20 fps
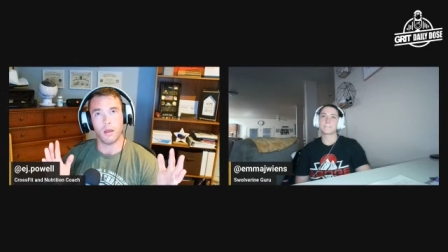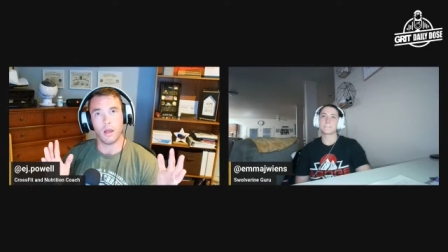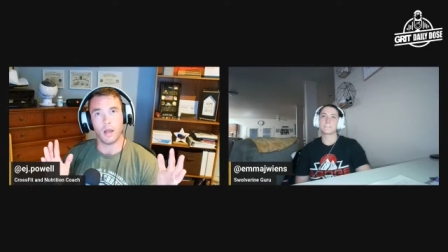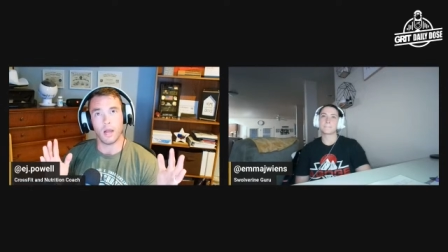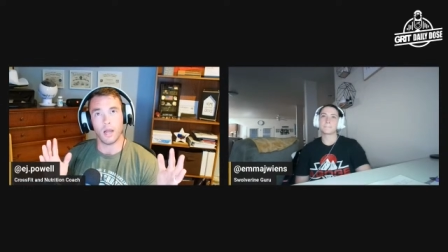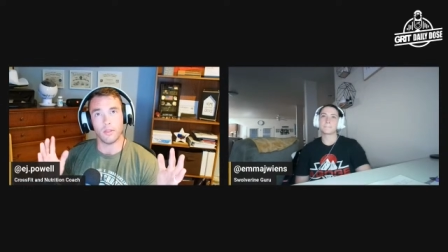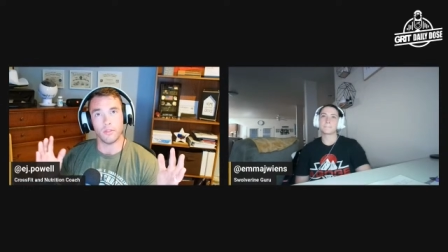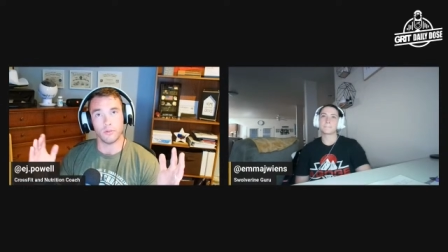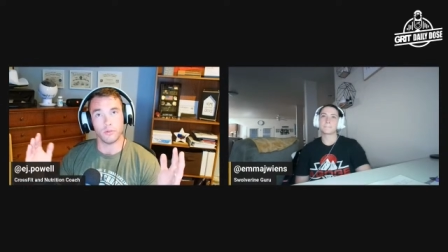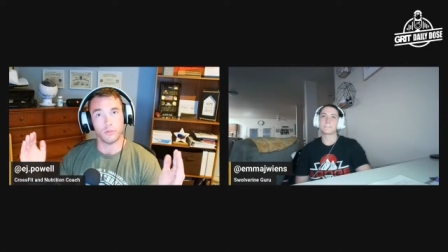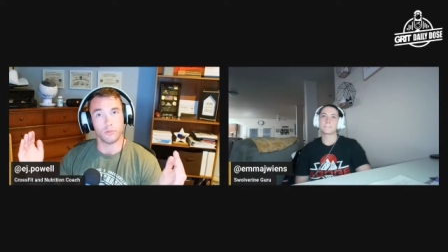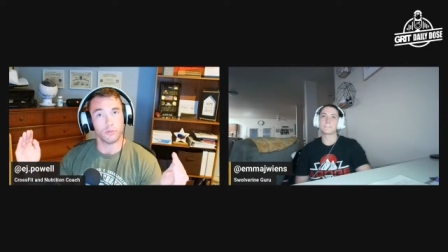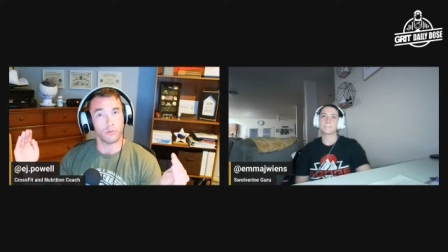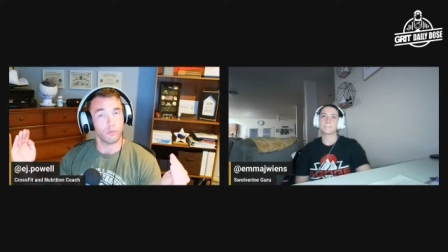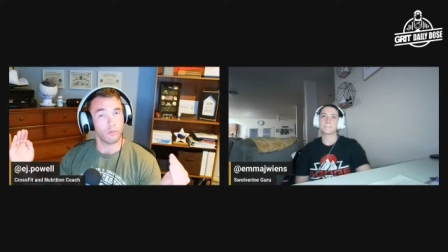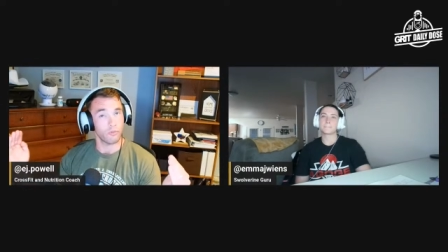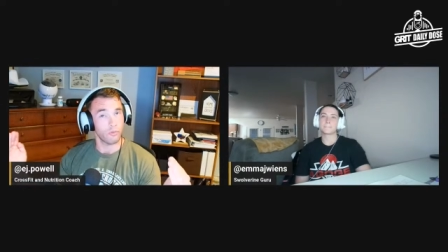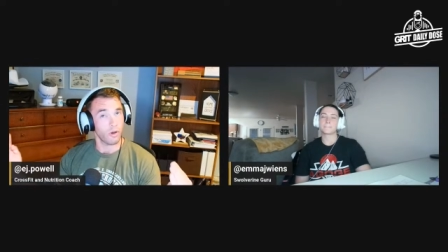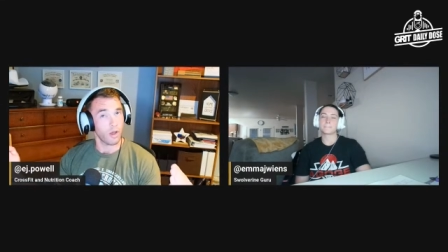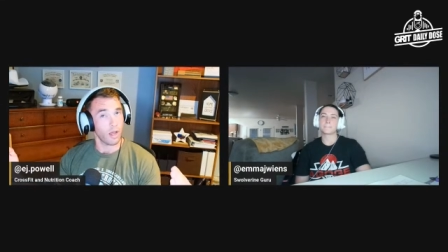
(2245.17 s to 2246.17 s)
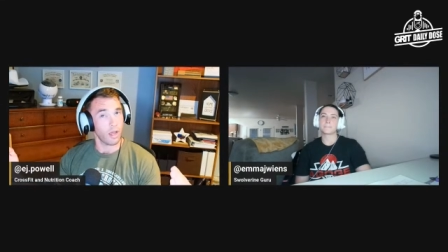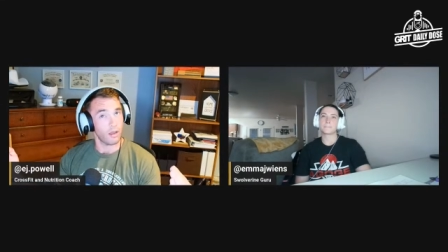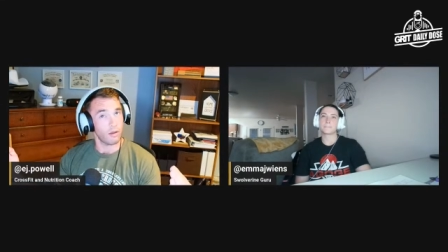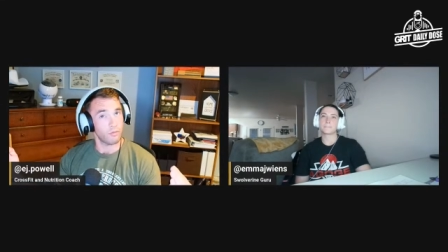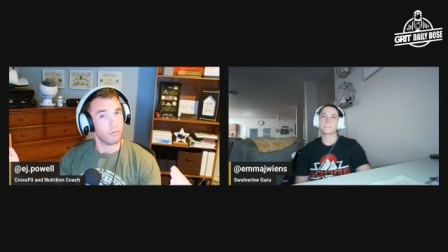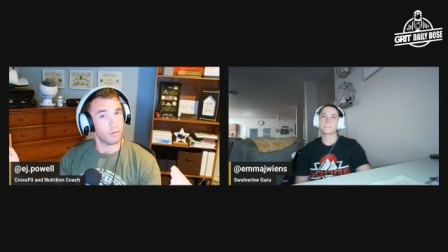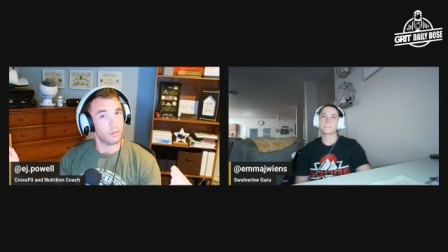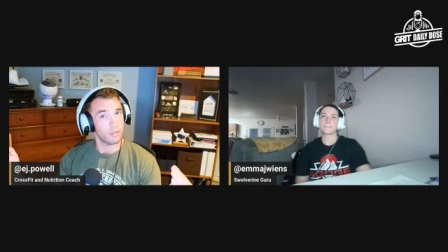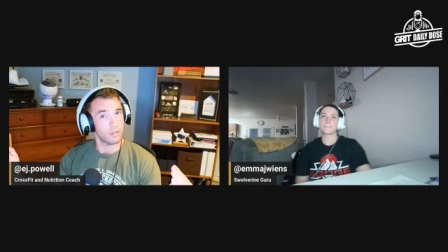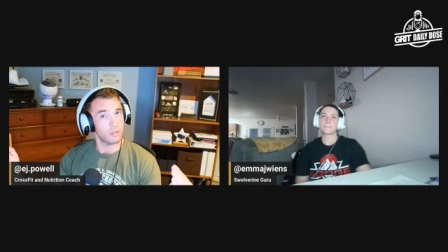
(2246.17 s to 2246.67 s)
either
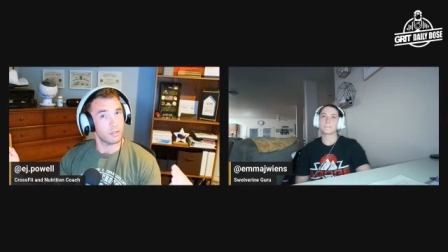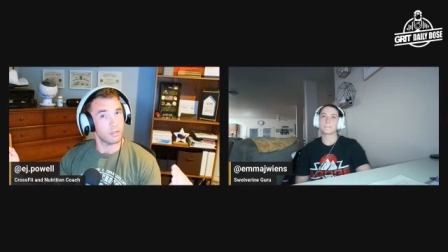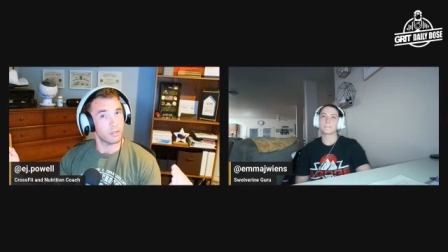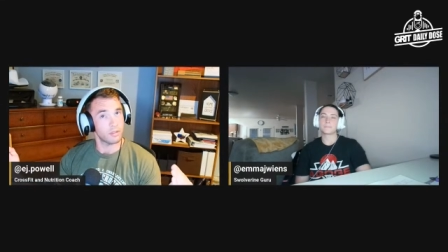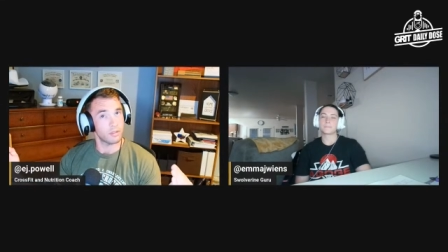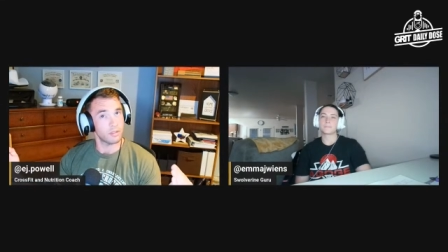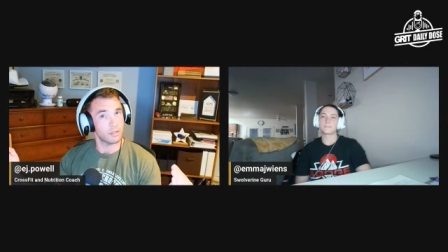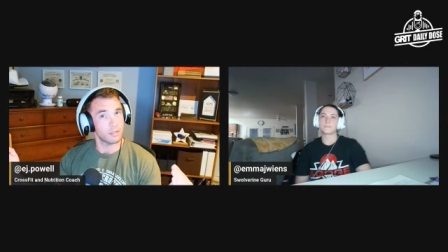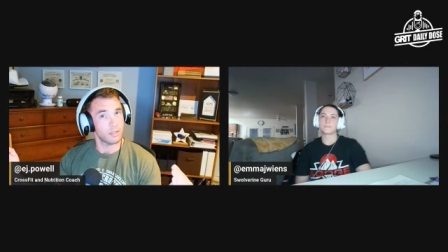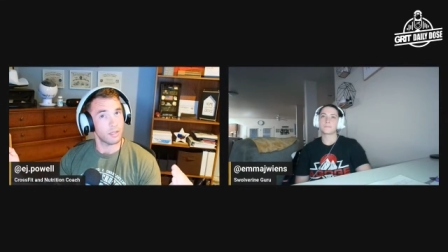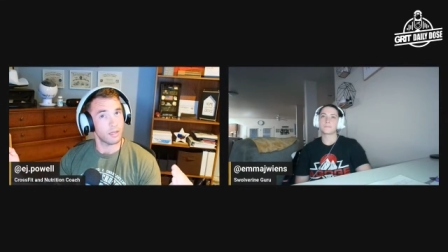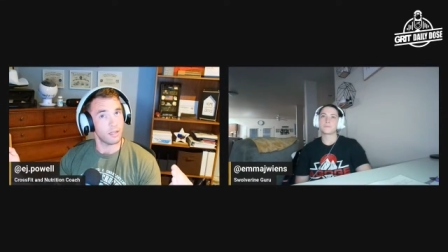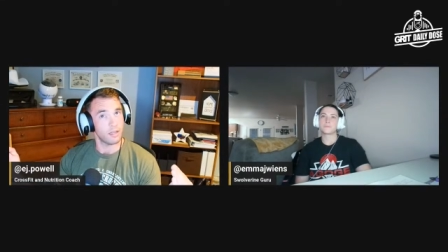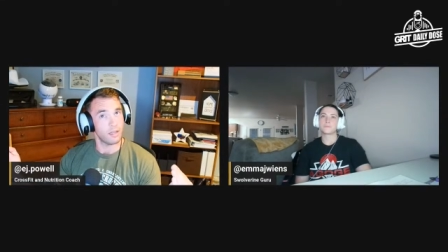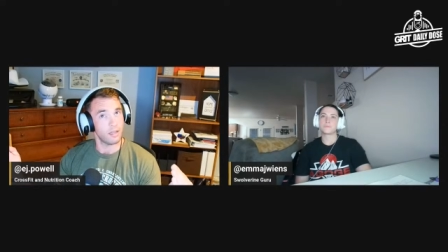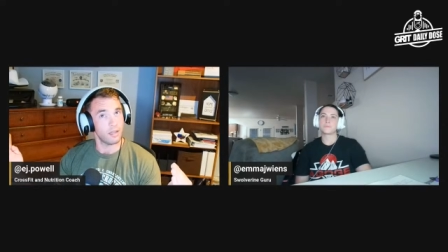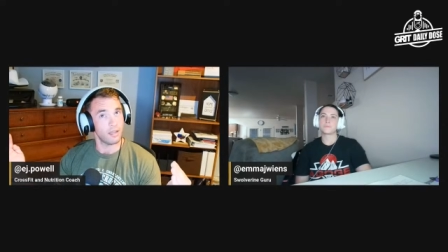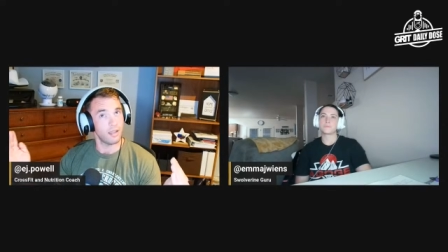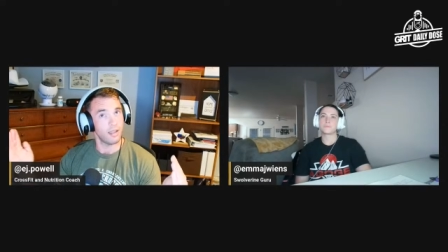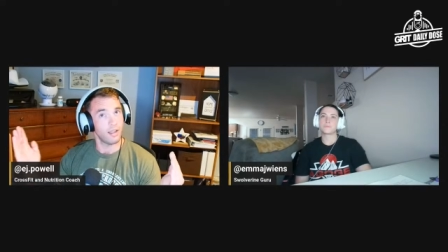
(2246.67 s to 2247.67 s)
survived the study